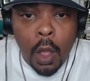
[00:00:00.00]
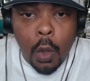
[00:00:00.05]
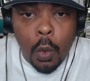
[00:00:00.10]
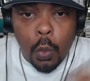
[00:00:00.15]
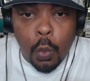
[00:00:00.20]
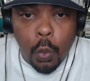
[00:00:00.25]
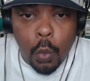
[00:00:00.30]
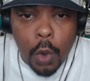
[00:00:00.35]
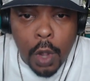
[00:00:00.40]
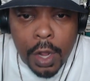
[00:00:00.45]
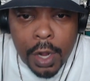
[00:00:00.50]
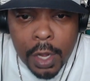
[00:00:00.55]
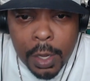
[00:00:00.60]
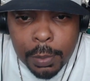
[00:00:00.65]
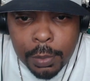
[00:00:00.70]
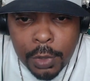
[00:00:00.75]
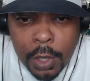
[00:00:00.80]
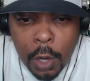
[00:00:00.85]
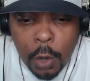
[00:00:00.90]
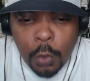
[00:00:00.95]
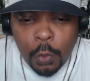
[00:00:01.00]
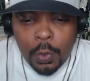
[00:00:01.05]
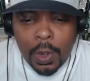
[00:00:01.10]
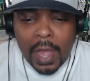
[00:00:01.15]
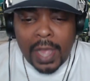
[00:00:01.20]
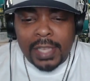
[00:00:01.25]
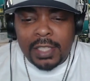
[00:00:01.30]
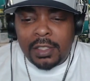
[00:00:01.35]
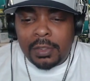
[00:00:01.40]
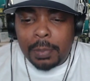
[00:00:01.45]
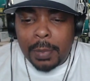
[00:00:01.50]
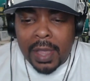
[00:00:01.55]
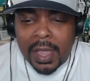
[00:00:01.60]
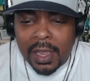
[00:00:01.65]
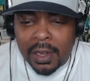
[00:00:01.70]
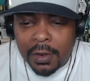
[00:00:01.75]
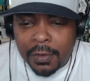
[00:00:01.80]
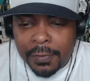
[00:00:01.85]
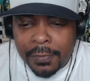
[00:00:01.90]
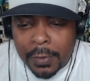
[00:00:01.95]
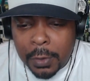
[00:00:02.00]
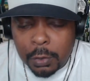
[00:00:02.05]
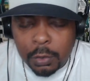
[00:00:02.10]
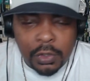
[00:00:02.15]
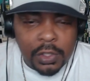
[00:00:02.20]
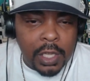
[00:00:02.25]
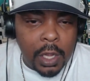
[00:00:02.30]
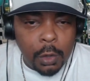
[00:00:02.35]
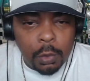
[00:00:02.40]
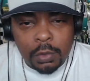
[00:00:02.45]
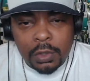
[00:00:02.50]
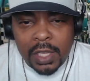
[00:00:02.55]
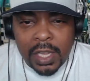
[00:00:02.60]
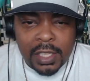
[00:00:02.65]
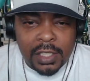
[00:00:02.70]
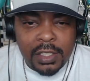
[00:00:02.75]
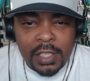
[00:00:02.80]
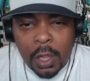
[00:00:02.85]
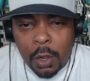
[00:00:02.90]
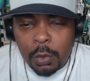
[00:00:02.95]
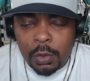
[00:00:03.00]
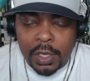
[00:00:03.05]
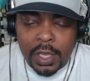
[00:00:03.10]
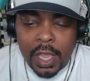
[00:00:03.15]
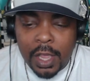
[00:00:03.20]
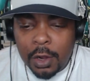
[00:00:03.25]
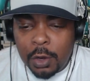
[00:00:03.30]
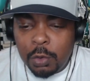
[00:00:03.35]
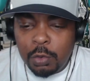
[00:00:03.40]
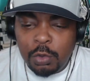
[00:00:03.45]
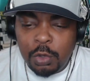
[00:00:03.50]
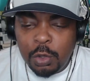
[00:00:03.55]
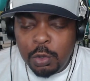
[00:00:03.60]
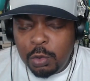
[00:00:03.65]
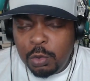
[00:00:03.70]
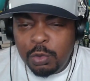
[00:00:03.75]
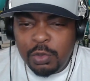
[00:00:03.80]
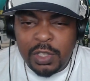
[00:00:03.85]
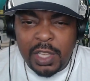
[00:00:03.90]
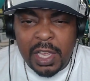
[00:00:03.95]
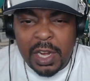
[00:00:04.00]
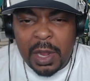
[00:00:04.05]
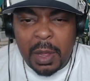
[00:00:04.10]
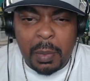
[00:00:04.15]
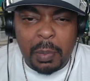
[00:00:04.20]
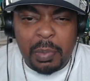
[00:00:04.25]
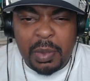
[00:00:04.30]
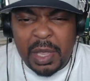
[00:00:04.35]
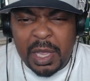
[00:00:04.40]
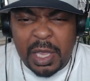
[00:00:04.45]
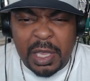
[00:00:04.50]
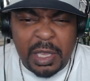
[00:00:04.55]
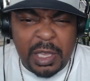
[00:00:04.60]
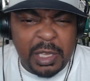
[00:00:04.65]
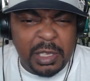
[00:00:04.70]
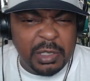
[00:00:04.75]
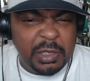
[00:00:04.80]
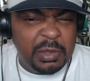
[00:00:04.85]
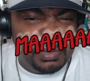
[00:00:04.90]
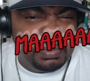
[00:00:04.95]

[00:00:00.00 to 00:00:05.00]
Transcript: What up, though? Heist Man Da Foe. Talk that talk, ghetto news and opinions.